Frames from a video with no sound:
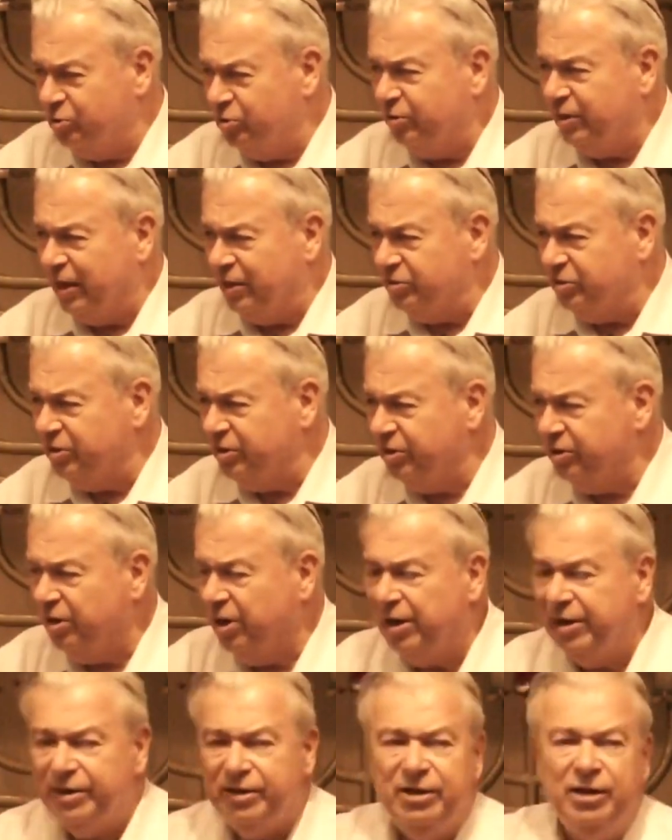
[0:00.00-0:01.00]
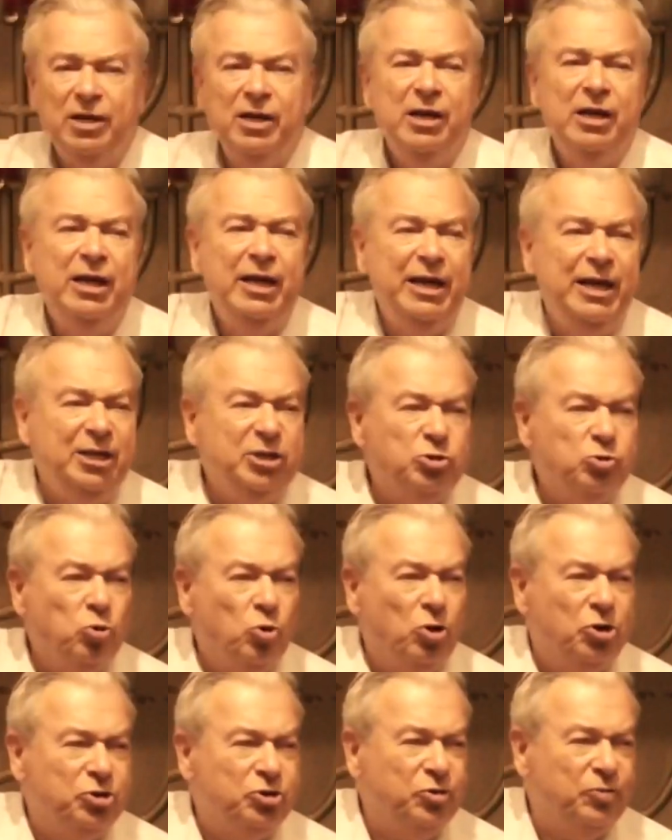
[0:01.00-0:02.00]
in 2009, he
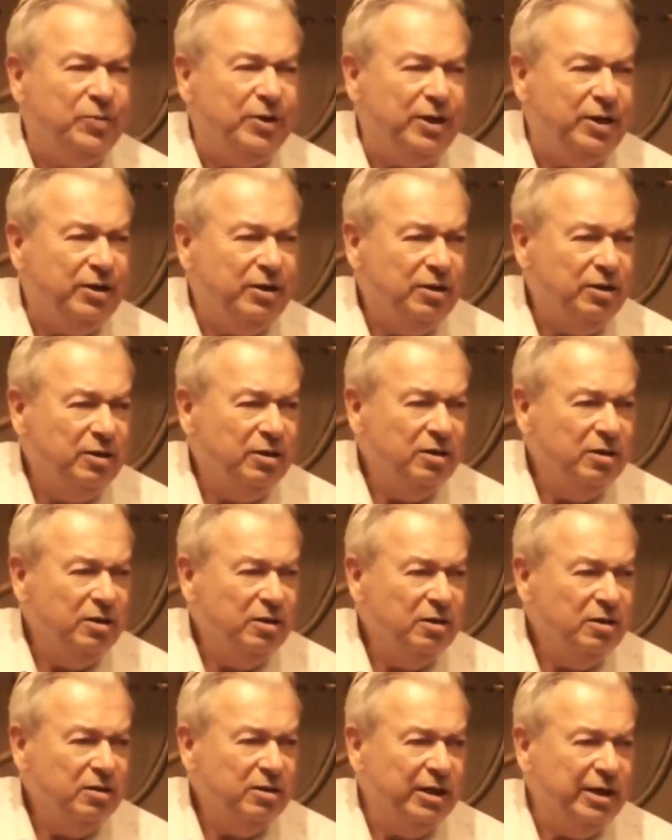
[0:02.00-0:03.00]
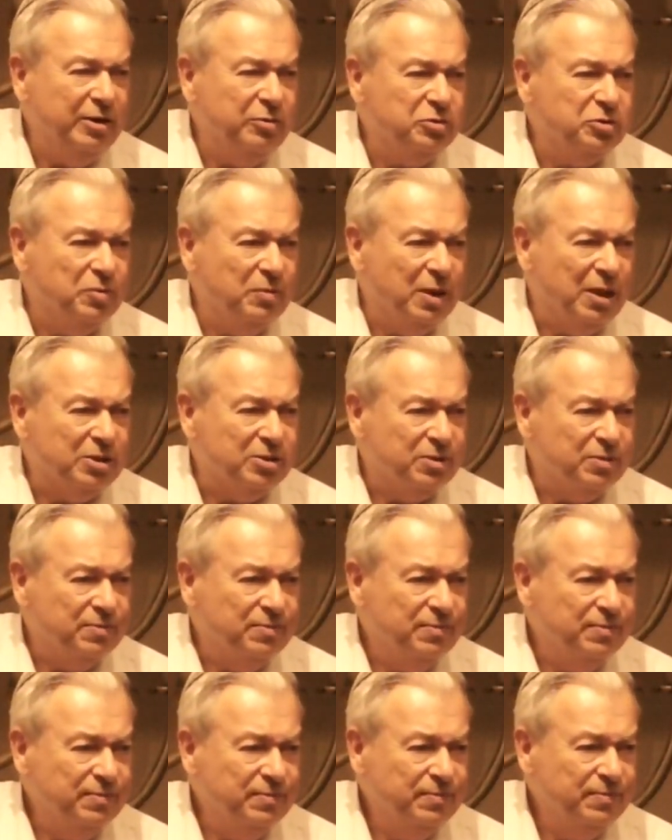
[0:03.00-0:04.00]
swore to me that he was a Muslim.
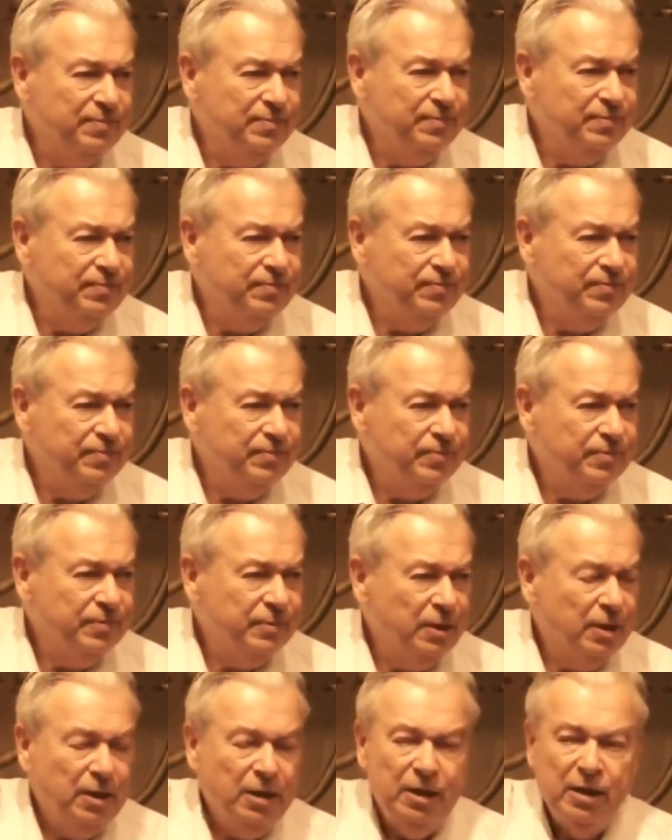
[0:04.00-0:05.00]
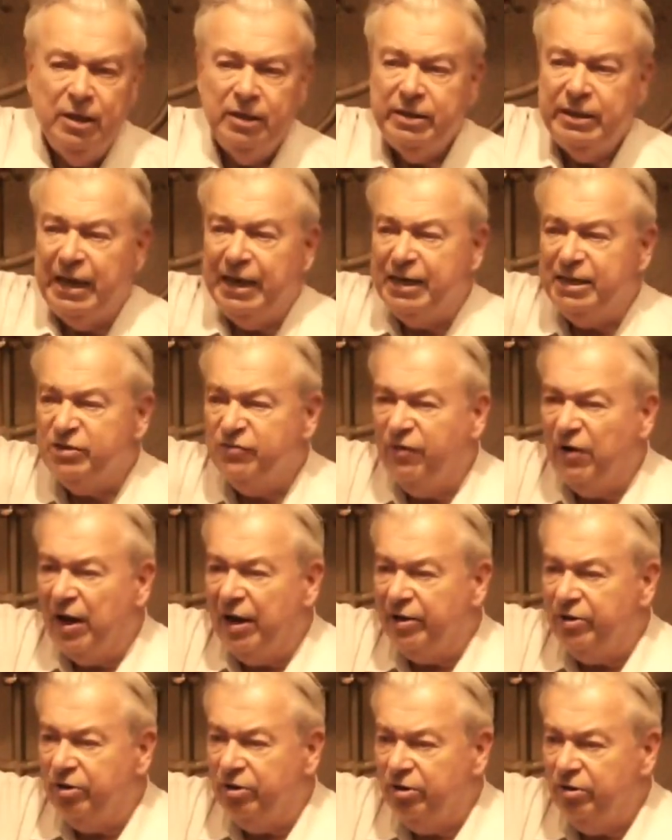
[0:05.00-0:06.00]
That his
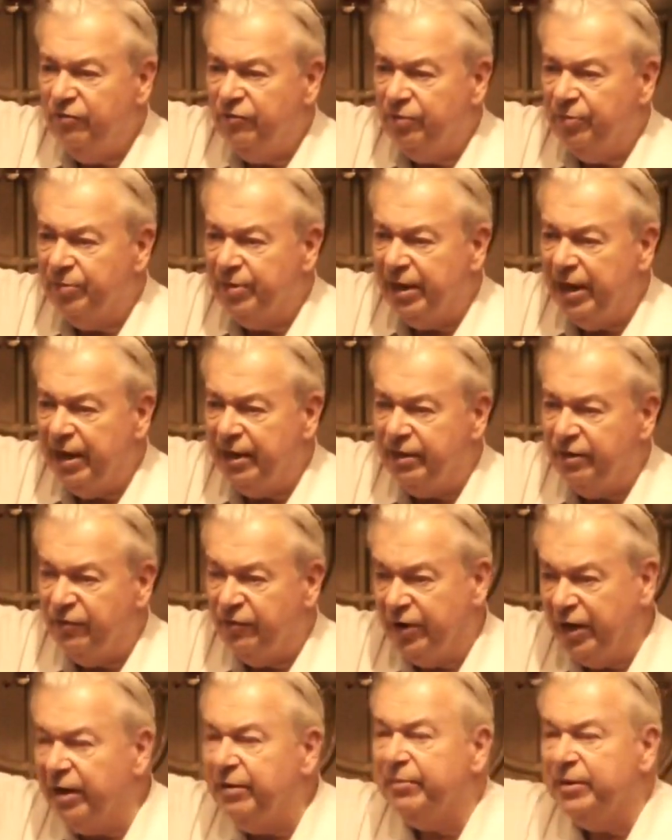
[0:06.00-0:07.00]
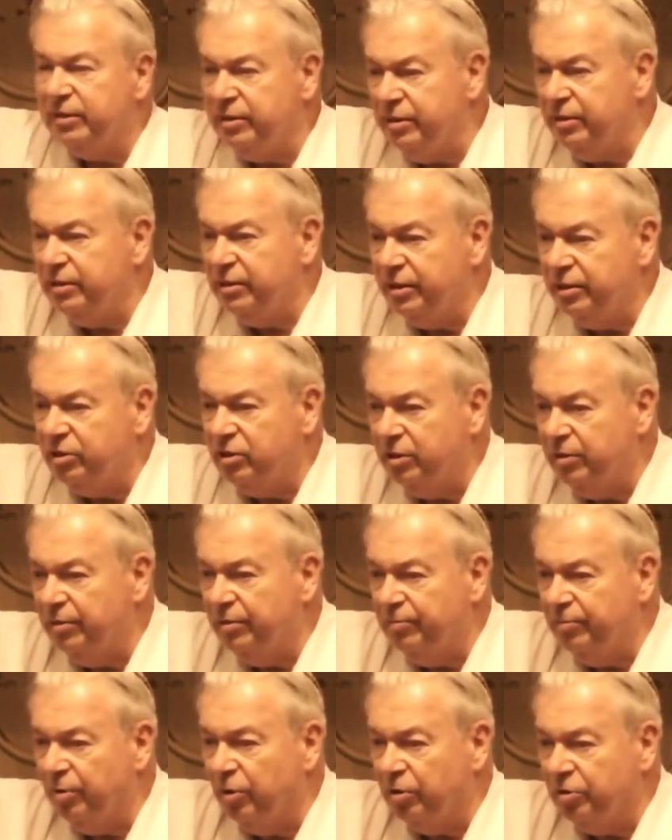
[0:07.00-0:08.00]
father from Kenya, forget about
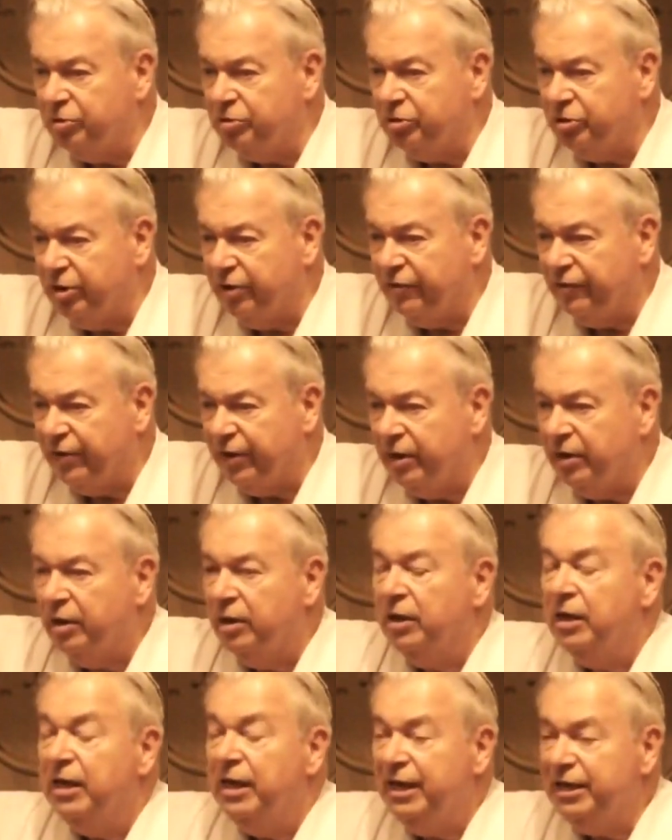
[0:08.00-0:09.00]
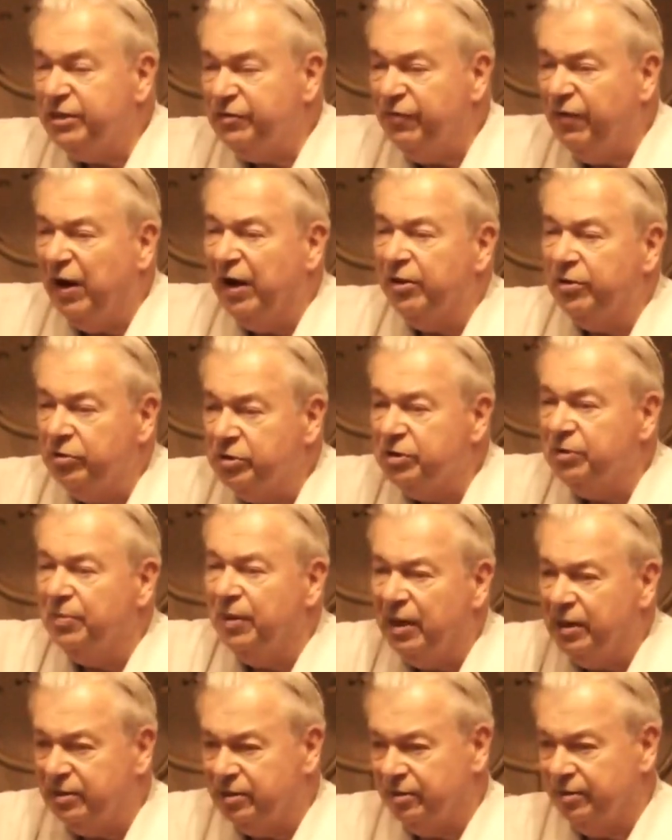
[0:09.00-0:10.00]
the birth certificate, his father is a
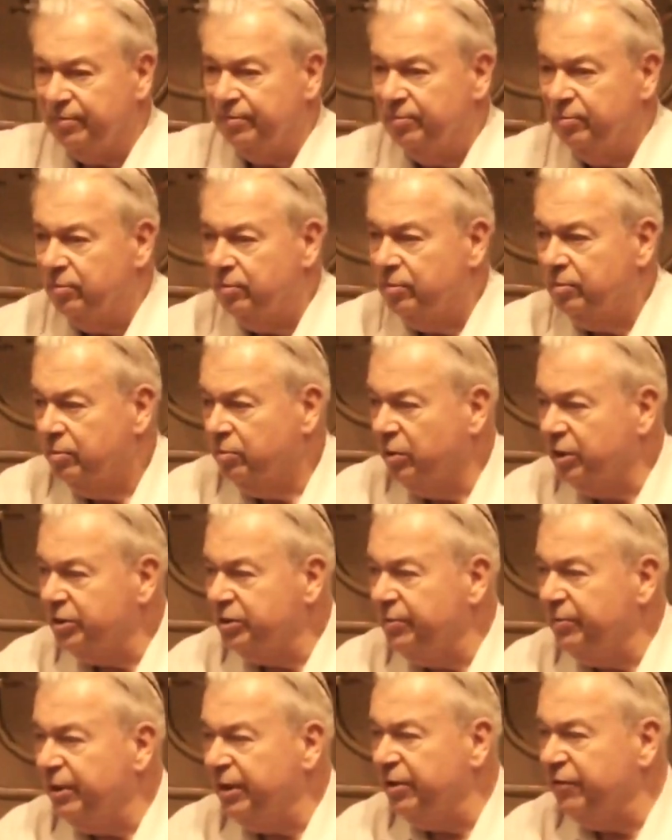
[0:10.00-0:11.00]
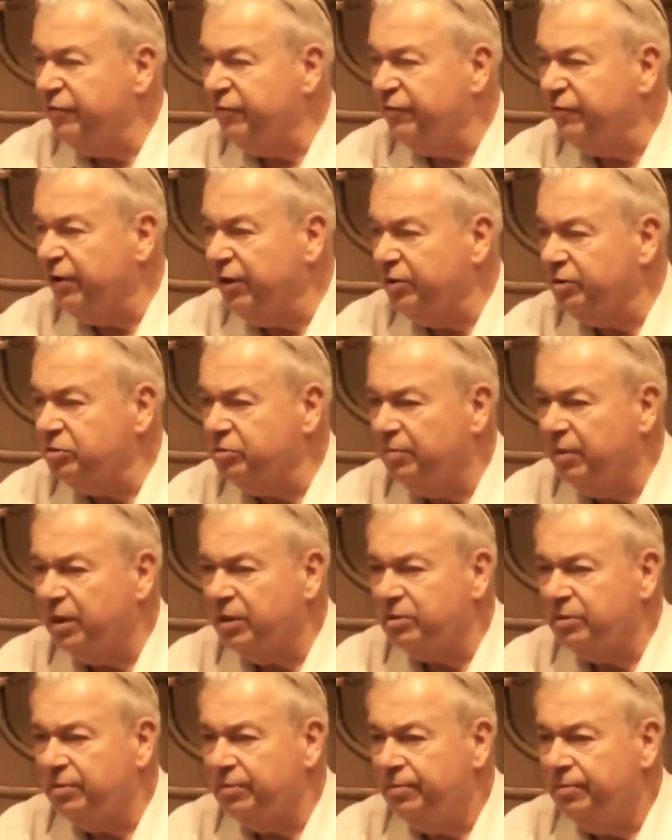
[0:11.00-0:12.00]
Muslim. What does it mean if your father's a
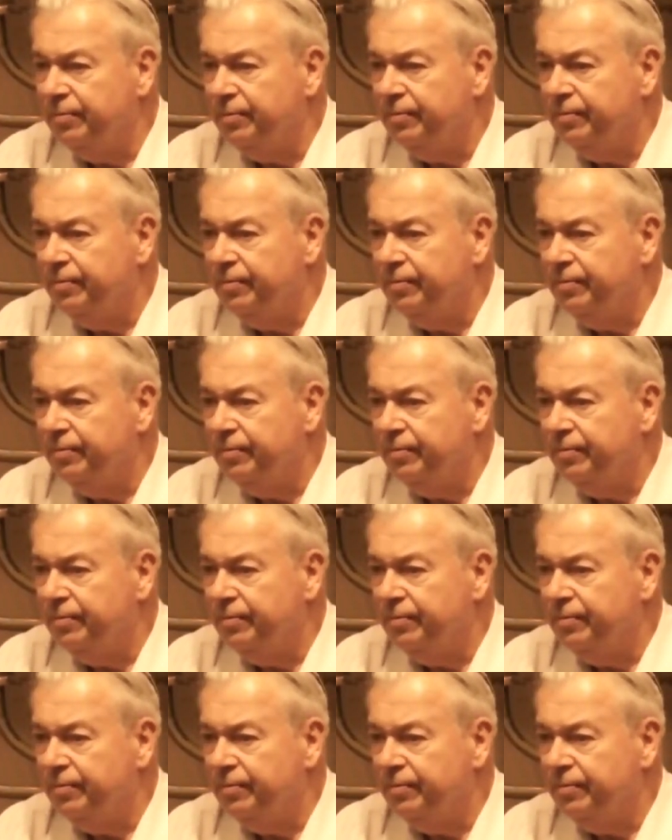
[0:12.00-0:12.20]
Muslim?